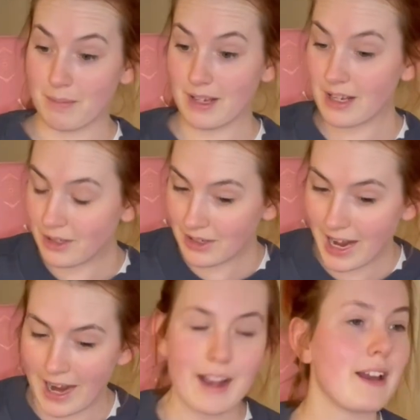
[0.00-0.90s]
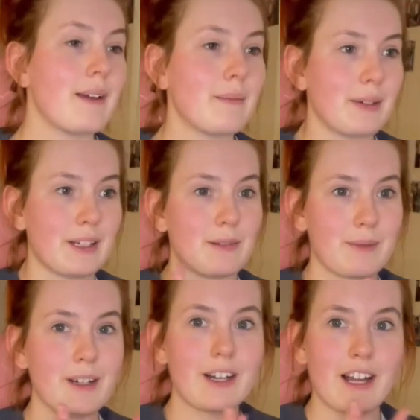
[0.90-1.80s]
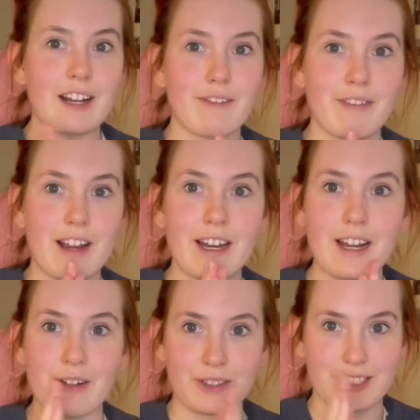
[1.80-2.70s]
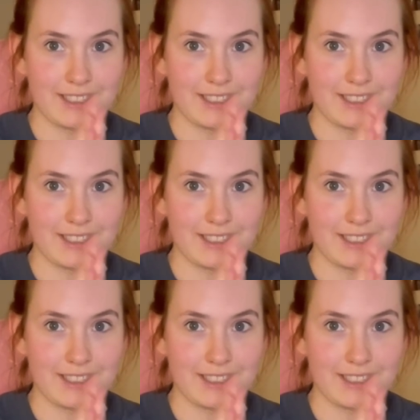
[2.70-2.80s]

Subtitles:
but that's okay, because we're gonna find out.